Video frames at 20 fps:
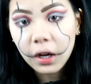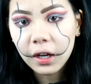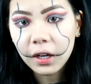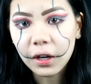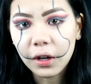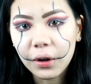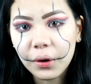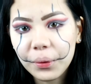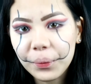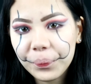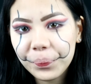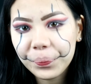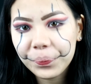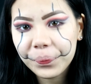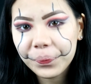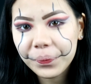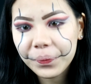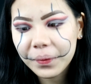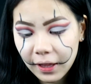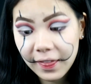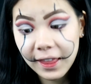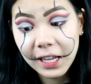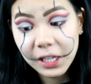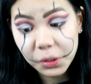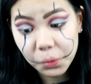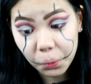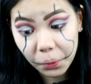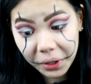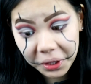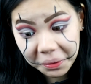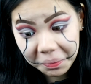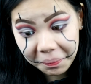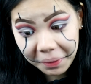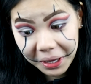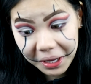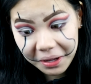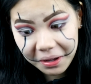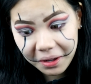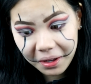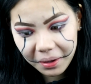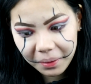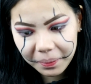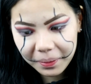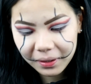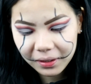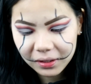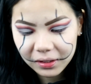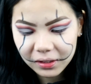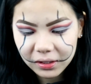I know, and that's with makeup.